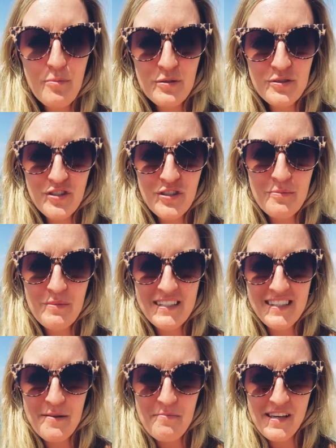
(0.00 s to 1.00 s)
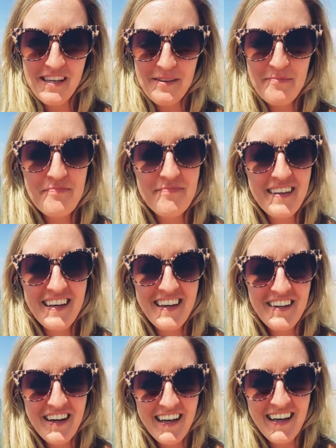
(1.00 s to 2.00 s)
Bonjour, mes amis.
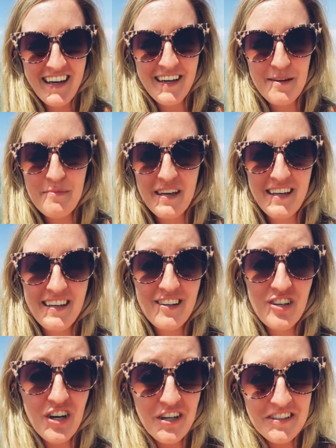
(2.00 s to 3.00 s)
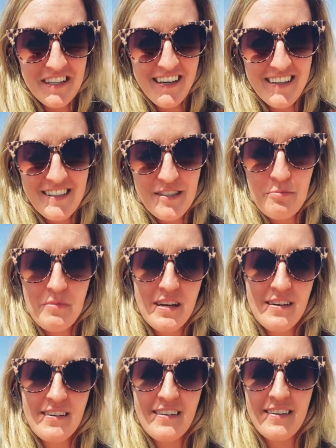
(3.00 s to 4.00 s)
Here I am in
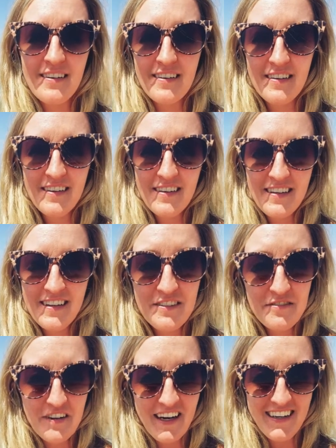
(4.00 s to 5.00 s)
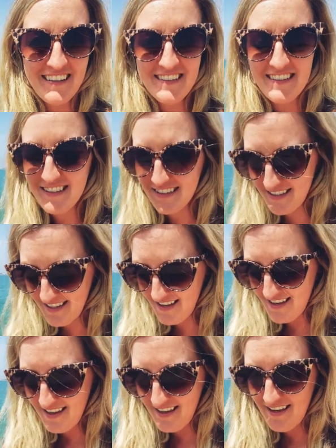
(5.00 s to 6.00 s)
Cognac-sur-Mer in France.
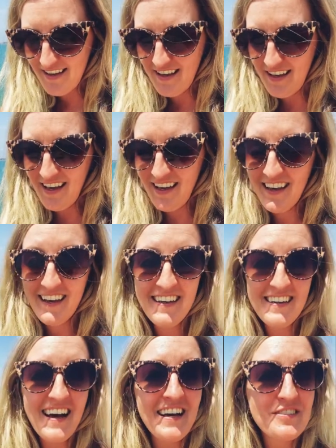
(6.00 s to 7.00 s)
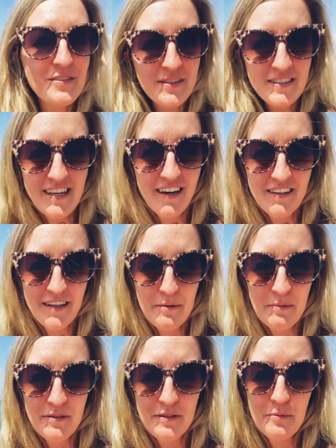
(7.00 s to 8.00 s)
And as you can tell, I'm
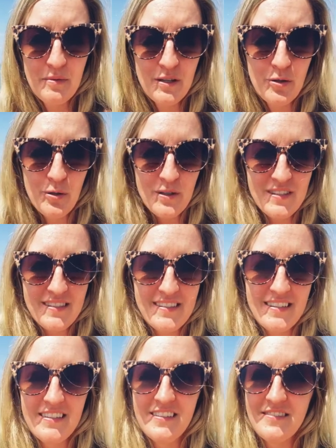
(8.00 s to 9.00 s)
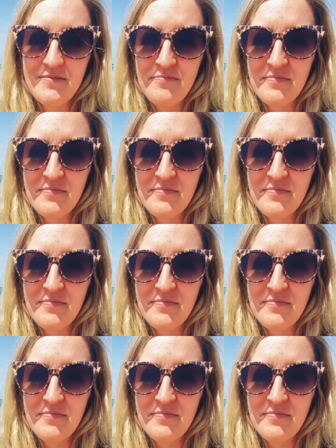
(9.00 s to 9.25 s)
a little bit hoarse still.